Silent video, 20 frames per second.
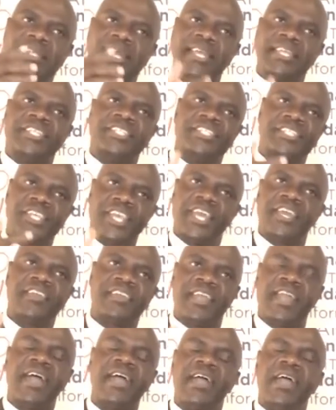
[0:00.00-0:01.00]

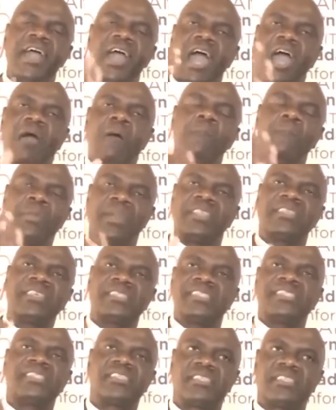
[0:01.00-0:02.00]
Nigeria, our
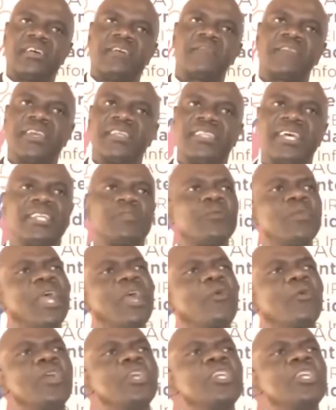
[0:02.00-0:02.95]
brothers in South Africa, that we are